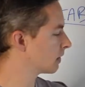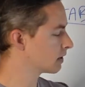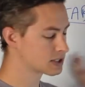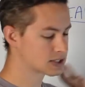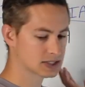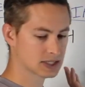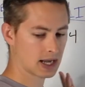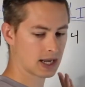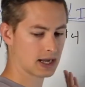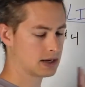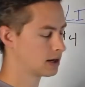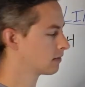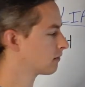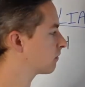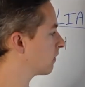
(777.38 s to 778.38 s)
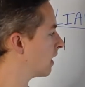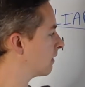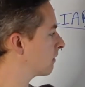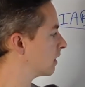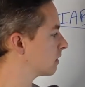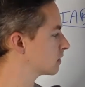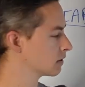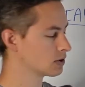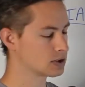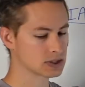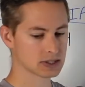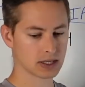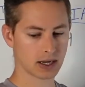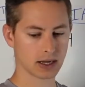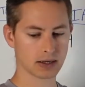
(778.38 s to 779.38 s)
this side and $5 on
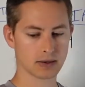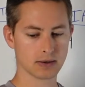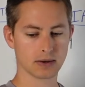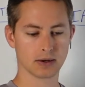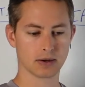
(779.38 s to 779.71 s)
this side